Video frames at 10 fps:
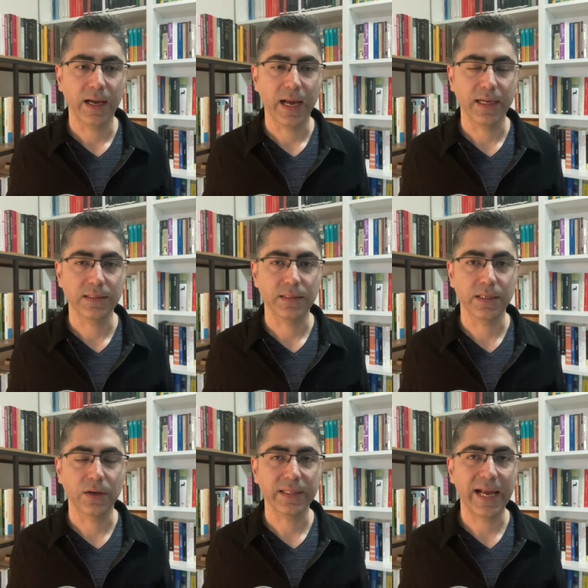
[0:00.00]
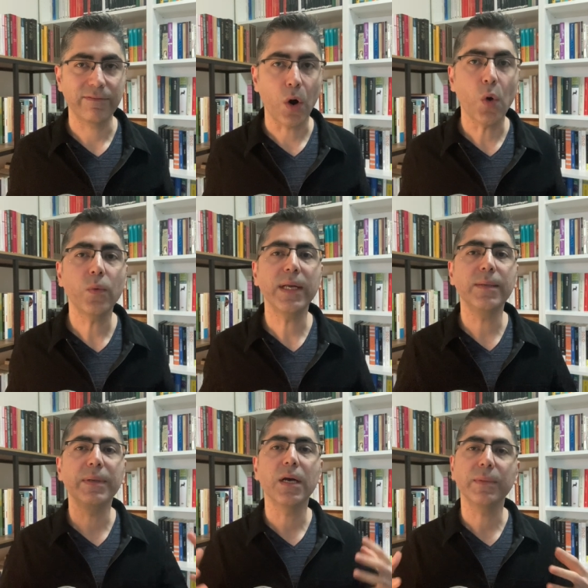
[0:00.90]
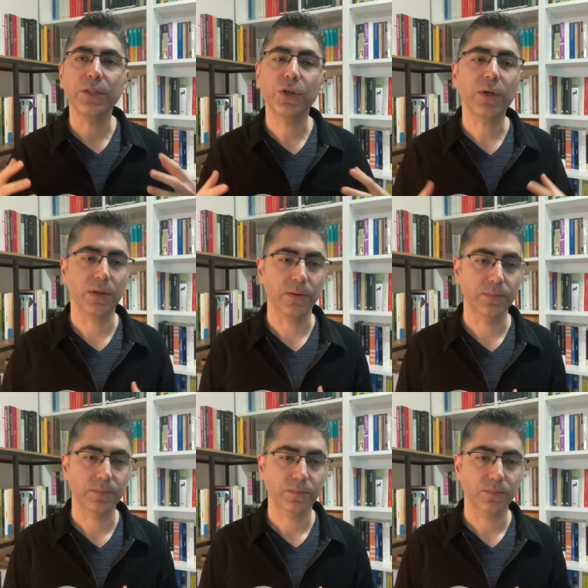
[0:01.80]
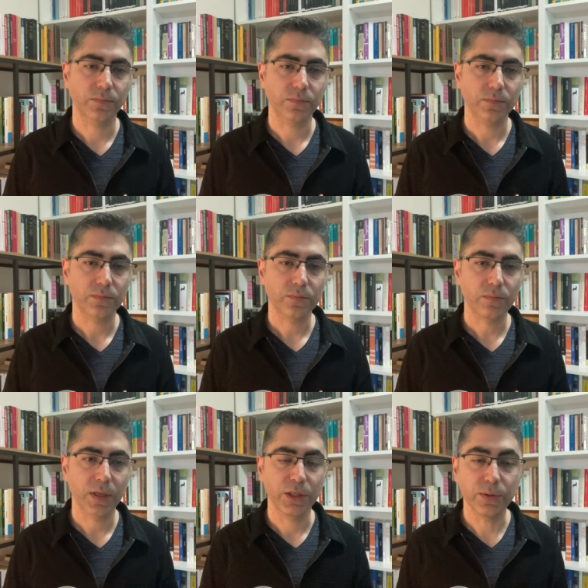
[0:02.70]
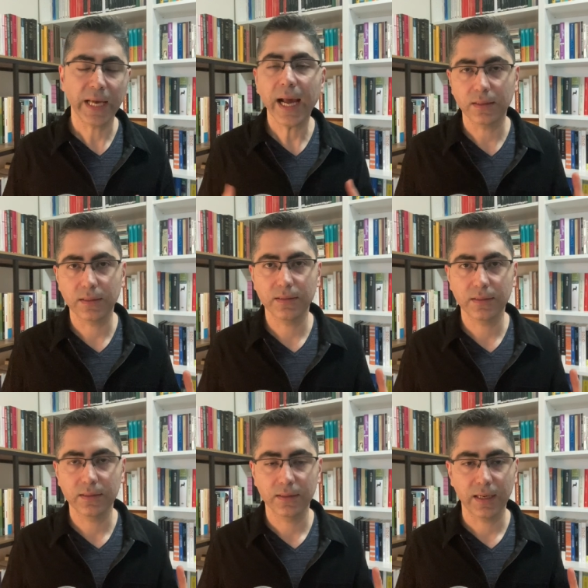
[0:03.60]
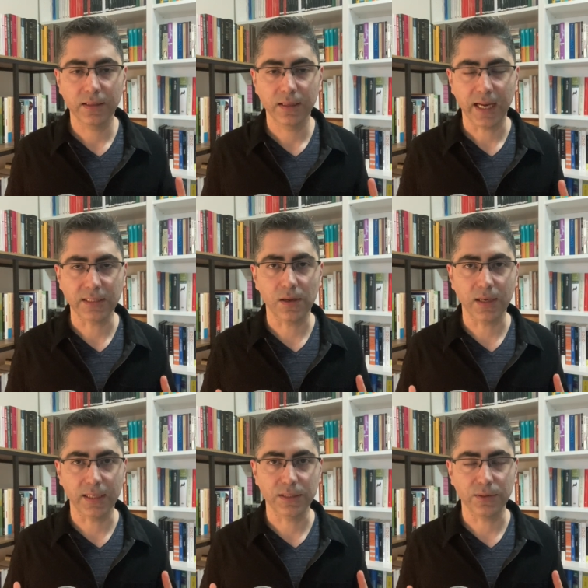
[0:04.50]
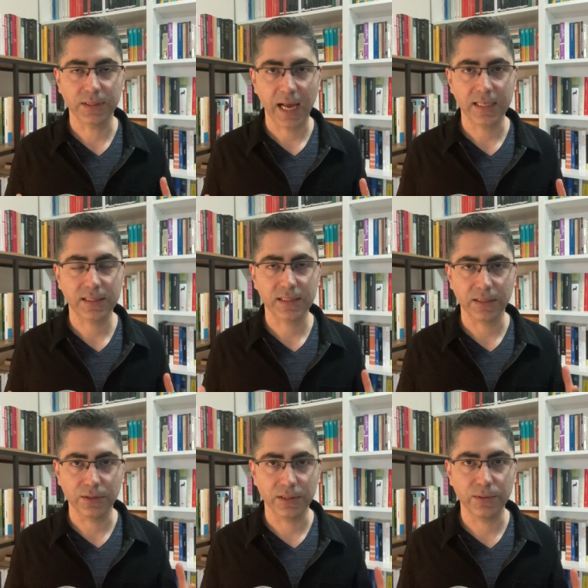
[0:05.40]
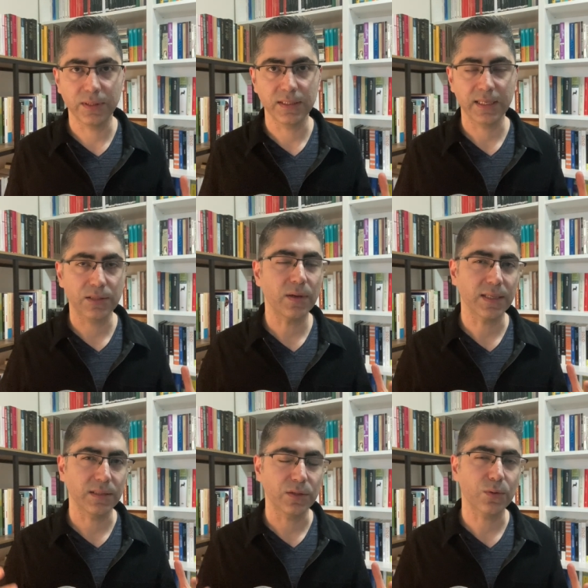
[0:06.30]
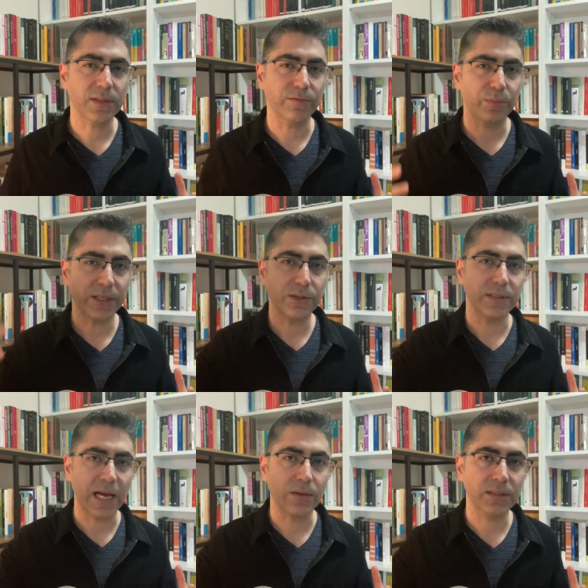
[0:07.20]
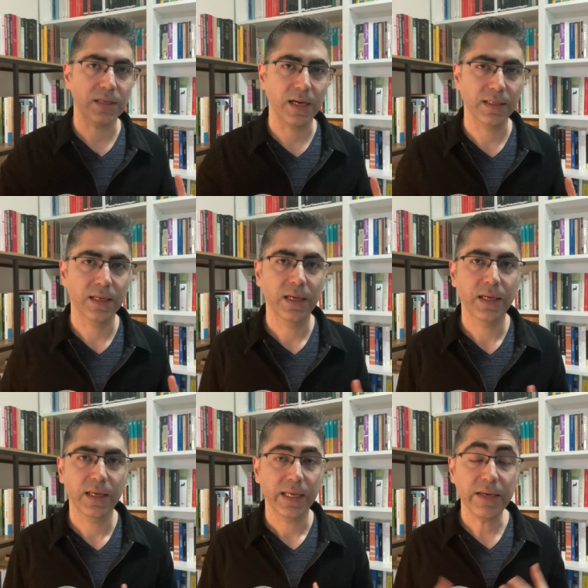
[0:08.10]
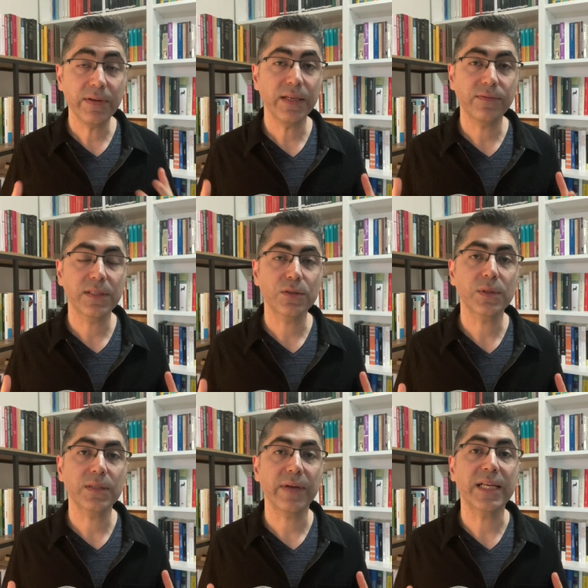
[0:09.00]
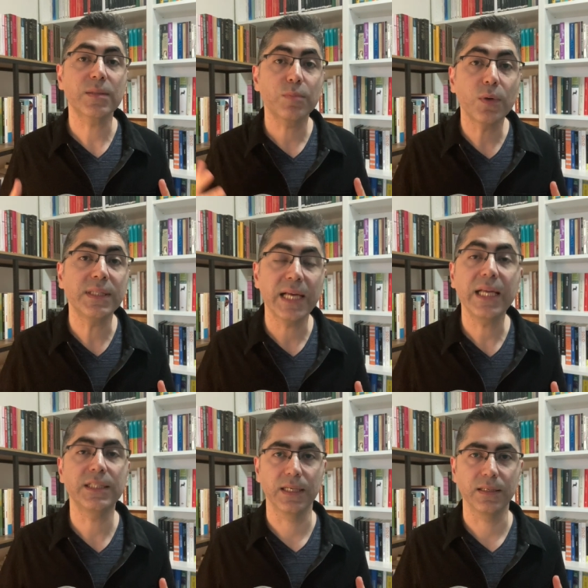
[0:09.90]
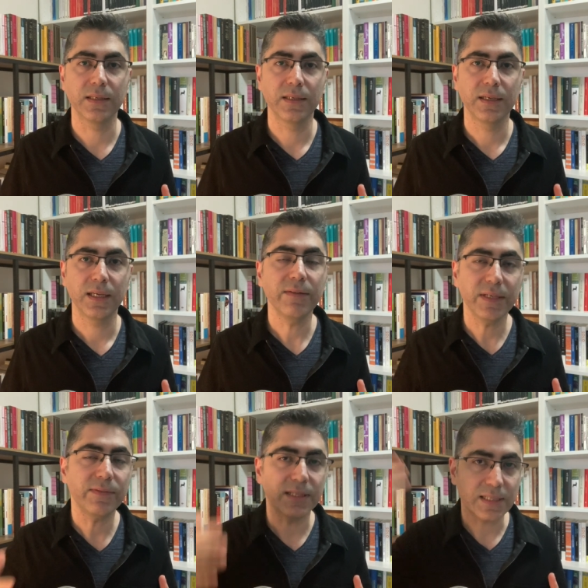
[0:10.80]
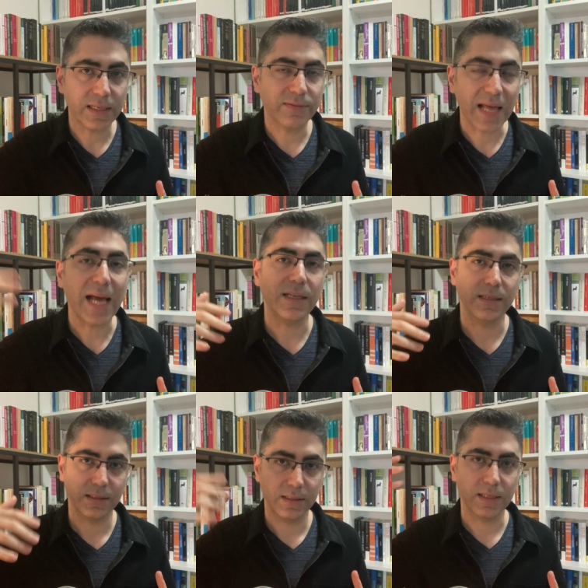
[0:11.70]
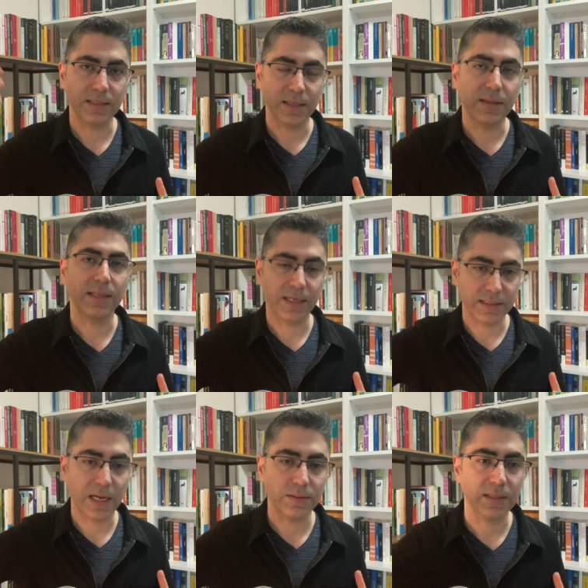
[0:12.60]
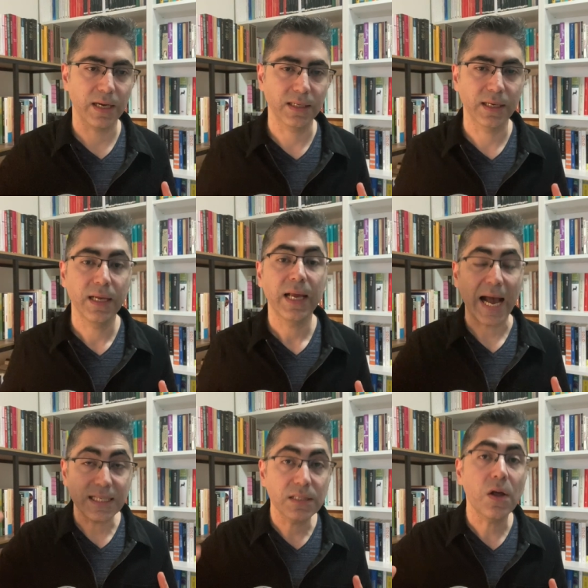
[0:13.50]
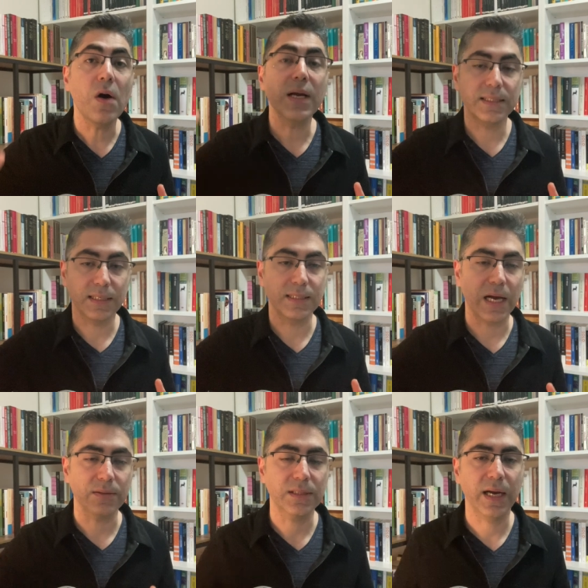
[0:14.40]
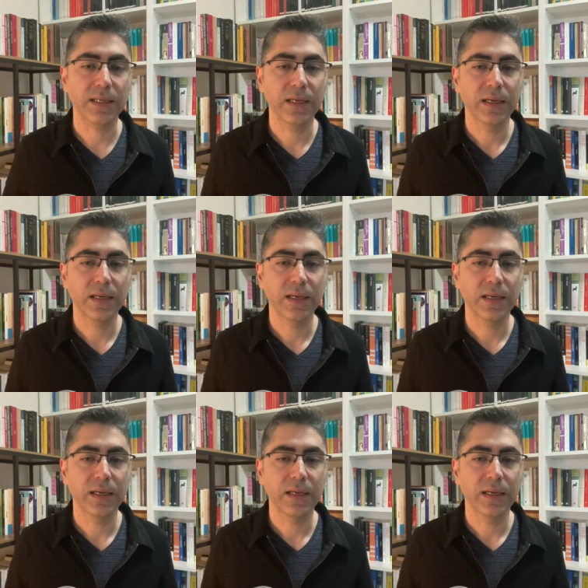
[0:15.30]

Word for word: And they, are, they have already become internal. You can, as long as your tasks and your duties, as long as the source of pressure is outside, even if the source of exploitation, even if, it is, if that is the thing that is outside, as long as it is outside,